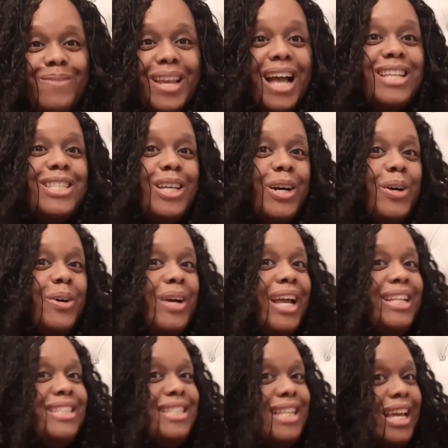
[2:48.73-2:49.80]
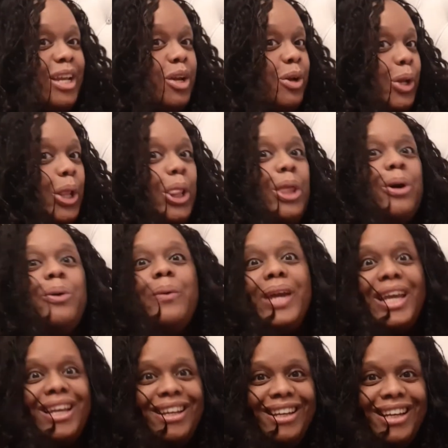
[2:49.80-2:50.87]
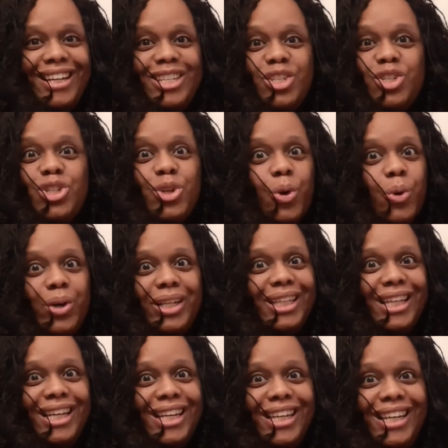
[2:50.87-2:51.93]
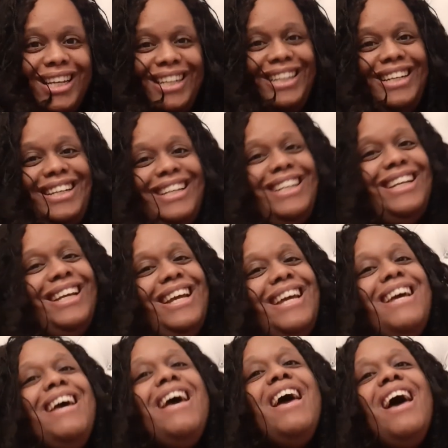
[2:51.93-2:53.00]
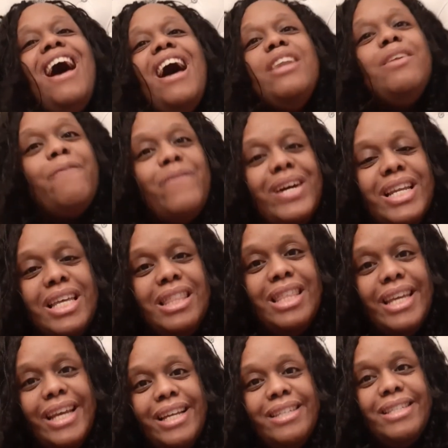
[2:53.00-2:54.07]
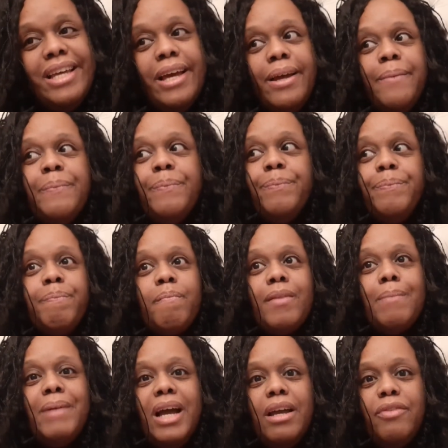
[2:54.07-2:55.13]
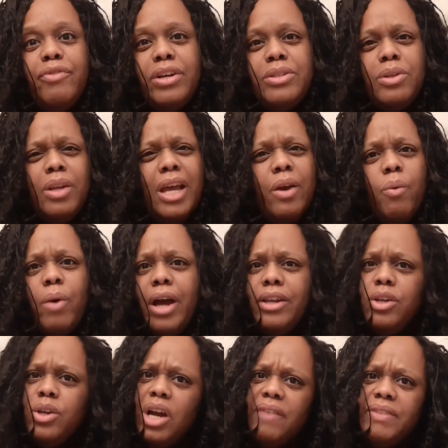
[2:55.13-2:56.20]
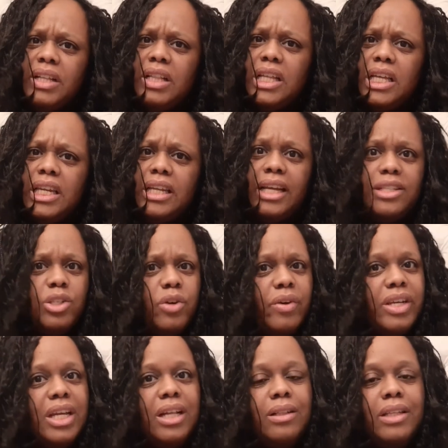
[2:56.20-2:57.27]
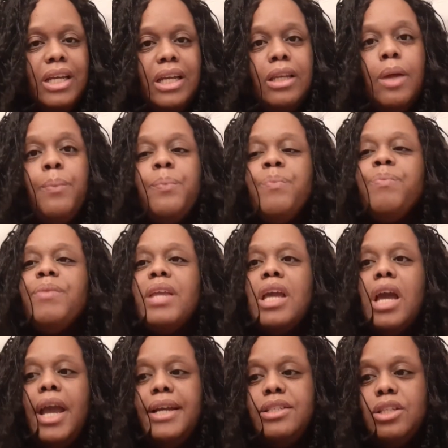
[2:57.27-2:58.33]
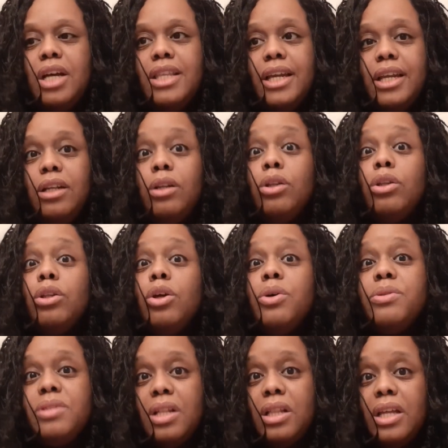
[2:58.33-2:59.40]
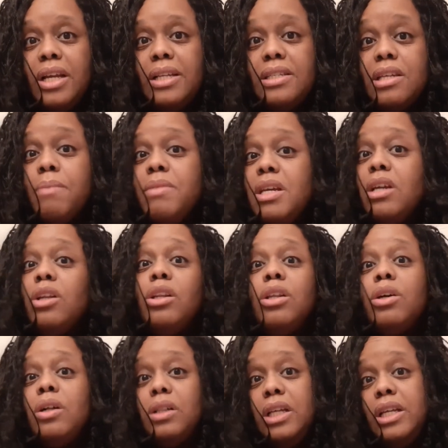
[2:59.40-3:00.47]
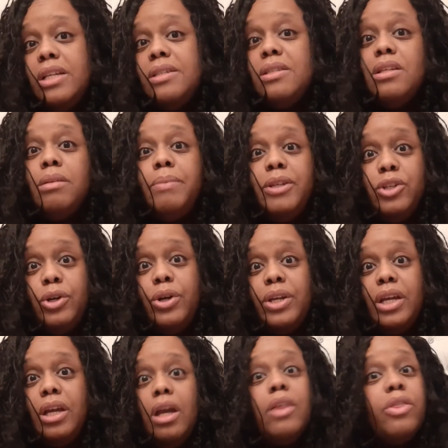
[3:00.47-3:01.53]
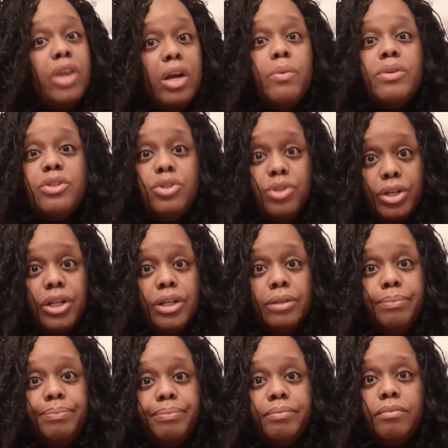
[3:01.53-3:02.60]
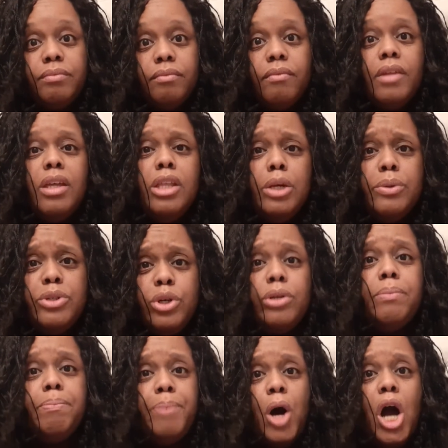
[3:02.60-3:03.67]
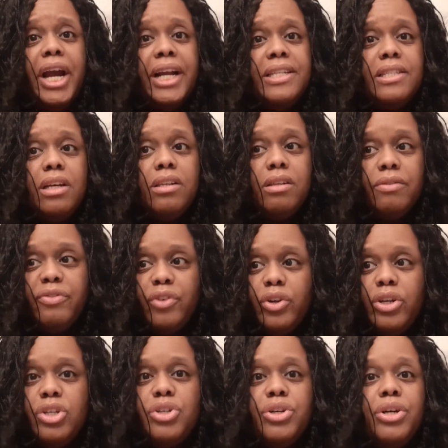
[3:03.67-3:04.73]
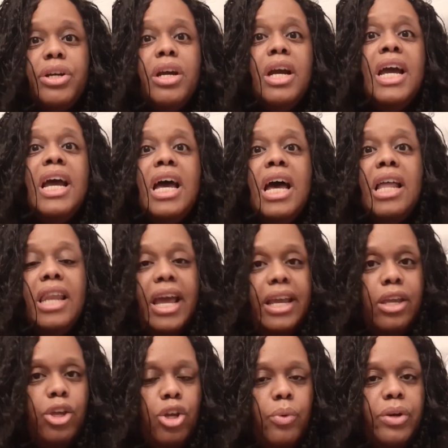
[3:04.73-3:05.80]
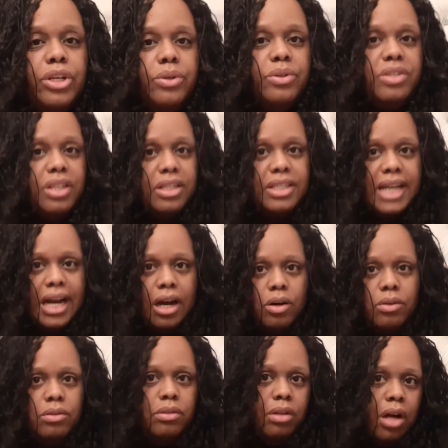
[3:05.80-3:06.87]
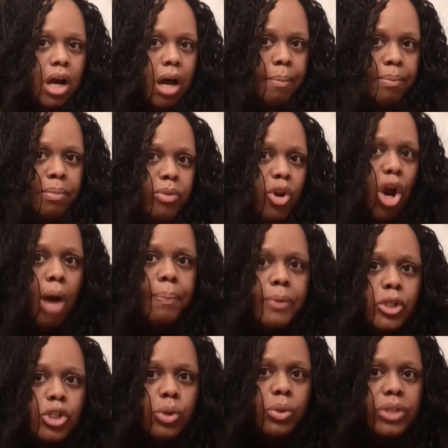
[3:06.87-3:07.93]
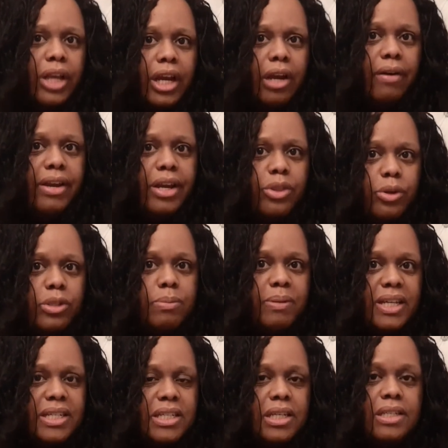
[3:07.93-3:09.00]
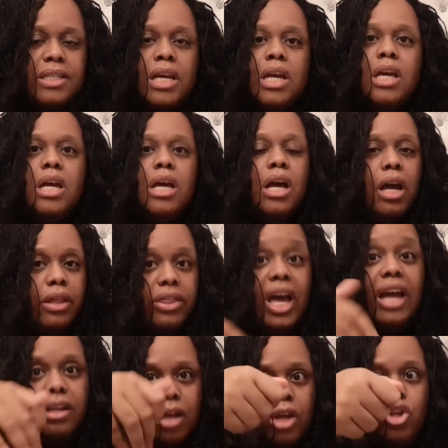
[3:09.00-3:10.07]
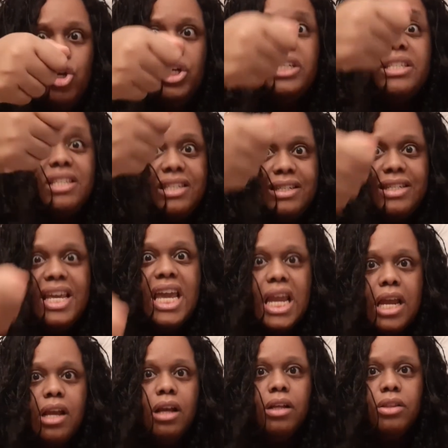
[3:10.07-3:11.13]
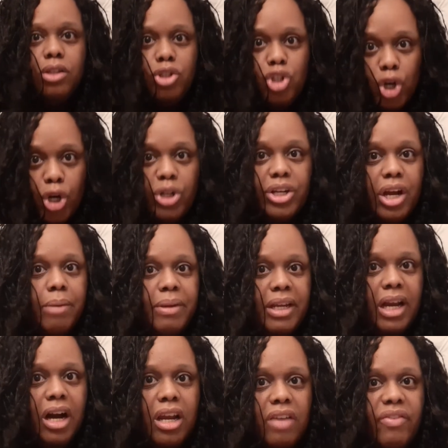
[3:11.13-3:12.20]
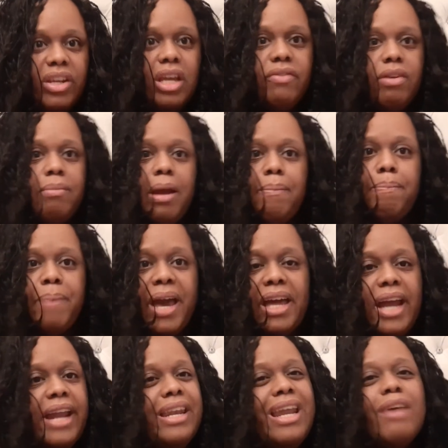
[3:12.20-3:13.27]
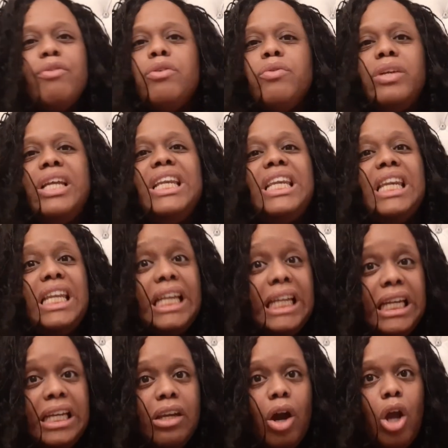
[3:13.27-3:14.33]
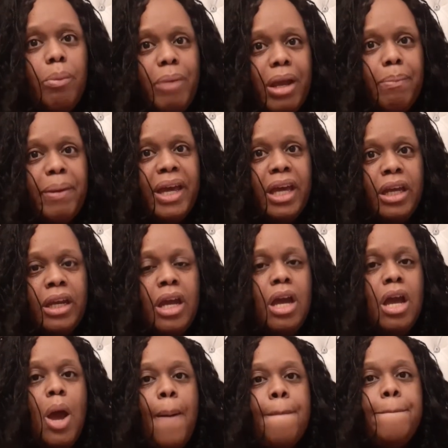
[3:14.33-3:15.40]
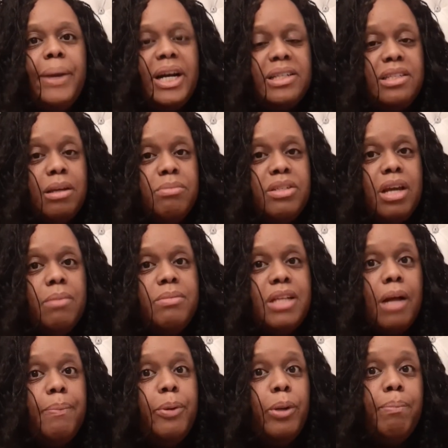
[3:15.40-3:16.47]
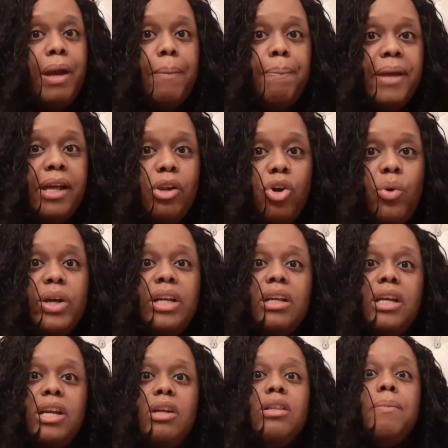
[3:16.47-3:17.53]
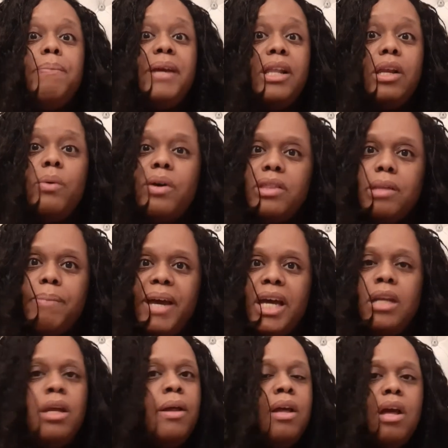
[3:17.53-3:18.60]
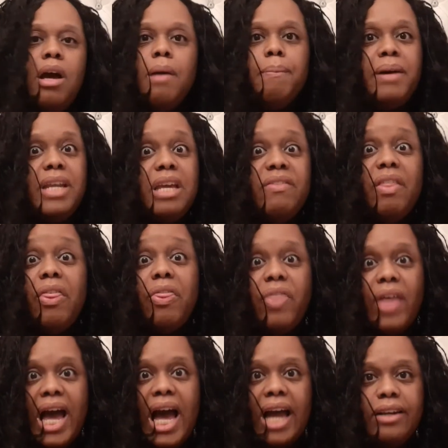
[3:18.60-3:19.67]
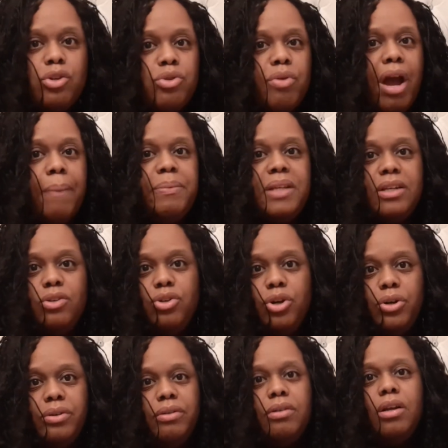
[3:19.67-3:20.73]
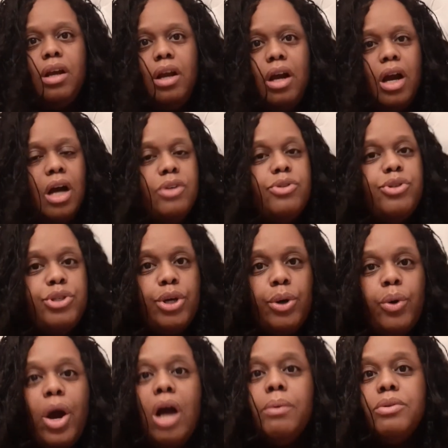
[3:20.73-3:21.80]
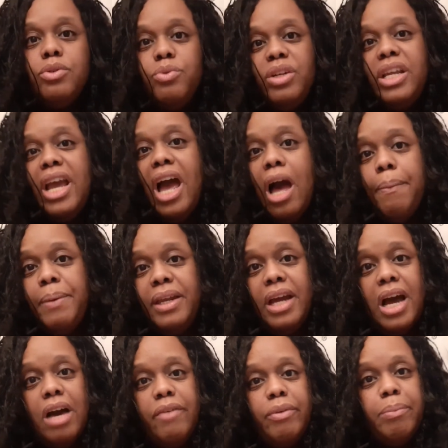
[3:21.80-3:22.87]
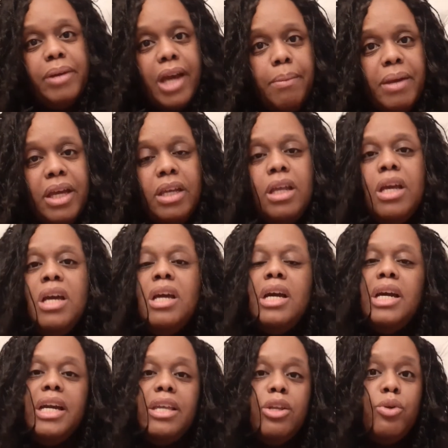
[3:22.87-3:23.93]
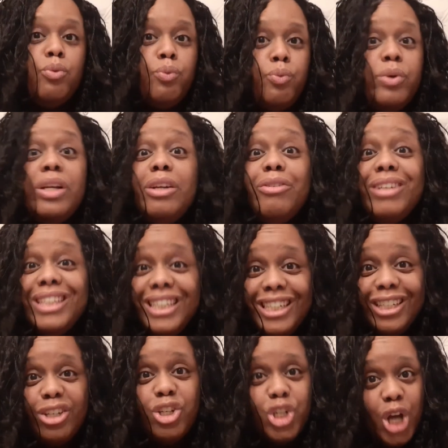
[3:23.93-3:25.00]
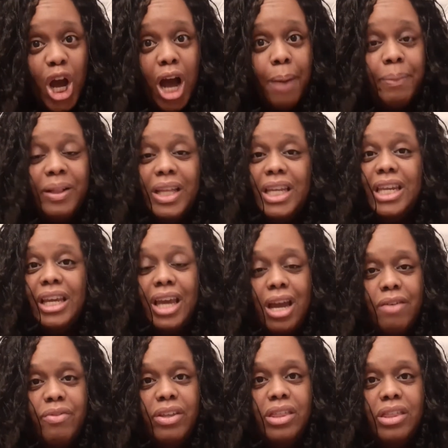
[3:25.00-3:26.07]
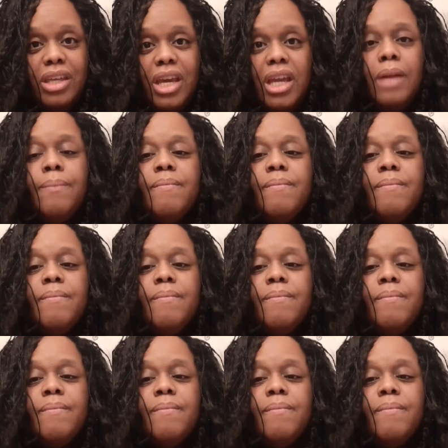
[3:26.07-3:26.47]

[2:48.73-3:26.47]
So it's like glowing. It's so clean. And the funny thing is, my friends are like, why do you have to clean it? It's already clean. It's not that it looks clean. Something can look clean and still be dirty. There was dirt. There were certain pockets on the furniture, like, where you sit down, the upper shoulder area, those places, that you can see the dirt coming out of it. Even my bed, I never really lean on my bed, but sometimes I'll put my pillow and lean on the pillow on the bed. But even that trapped in dirt. So I was really happy to have him come in. He did a really, really good job cleaning everything,